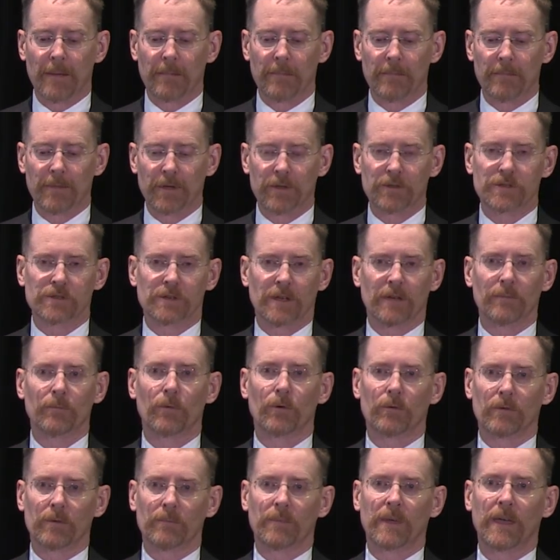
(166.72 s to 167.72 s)
because you have
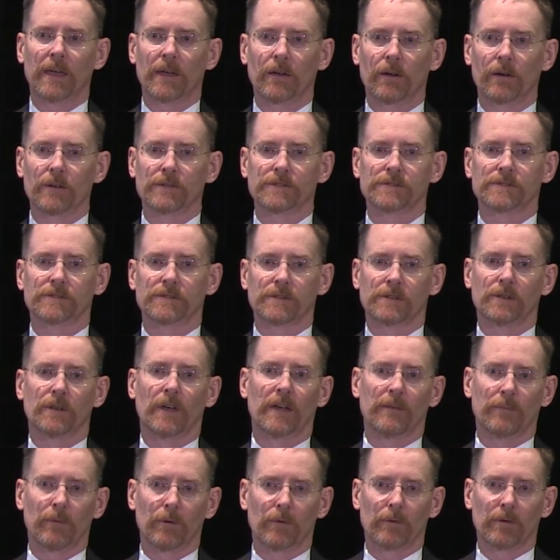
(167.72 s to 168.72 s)
more repair costs and you
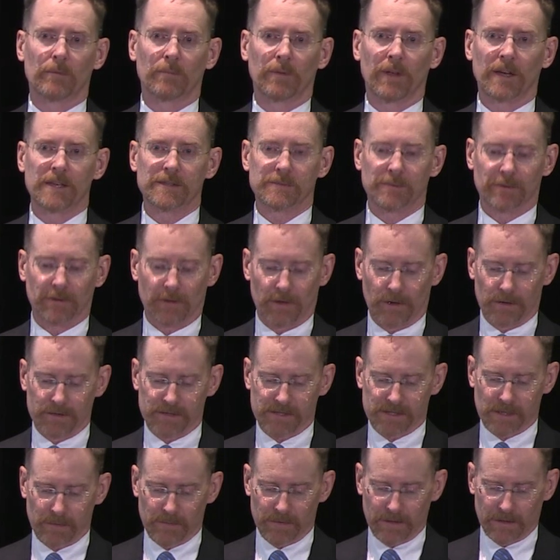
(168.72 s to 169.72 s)
have more replacement
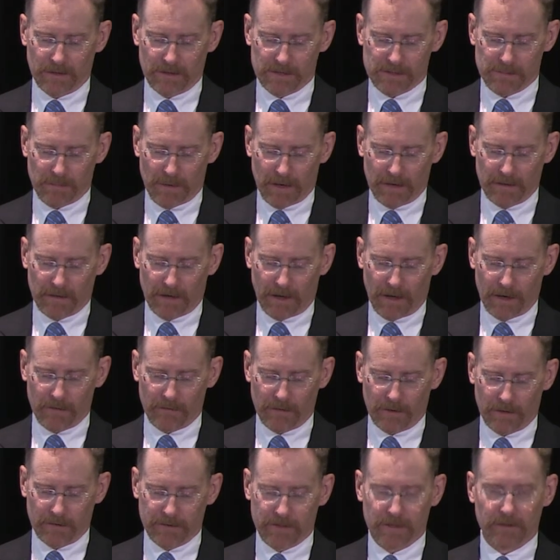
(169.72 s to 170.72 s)
costs. Something that's maintained
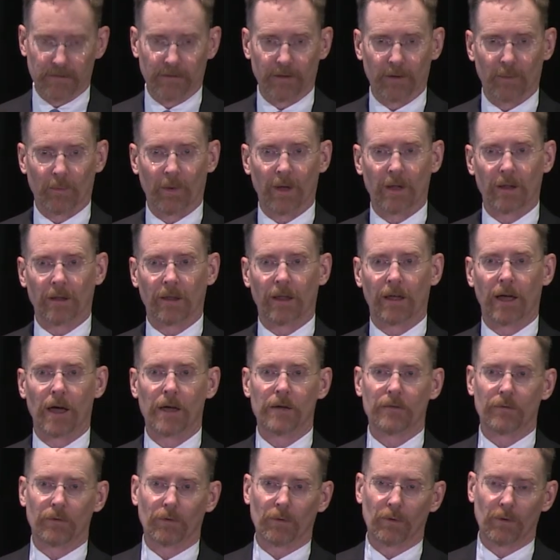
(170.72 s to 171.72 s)
relatively well
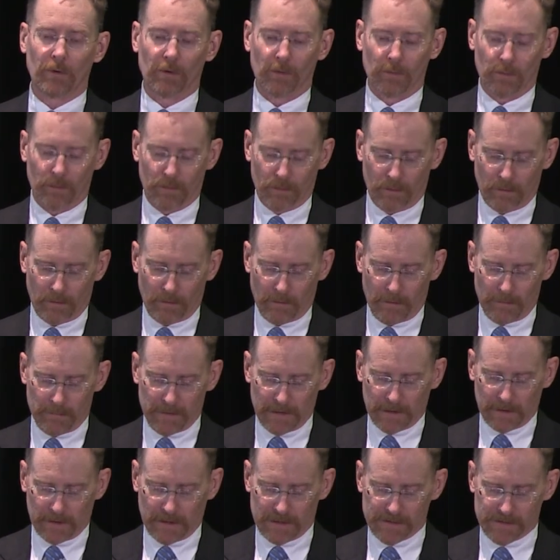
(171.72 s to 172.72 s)
overall will be
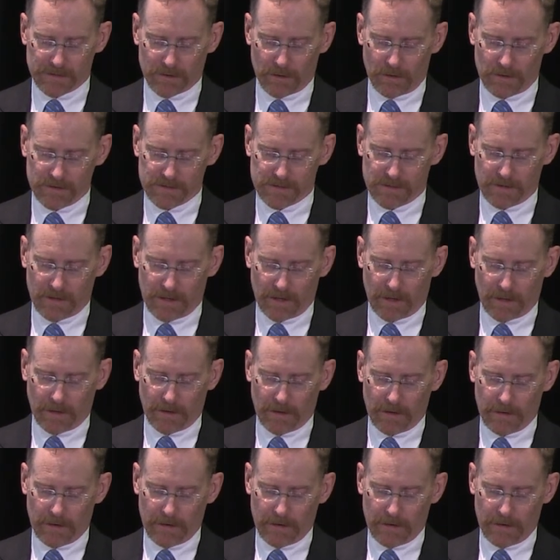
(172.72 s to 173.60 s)
a less cost thing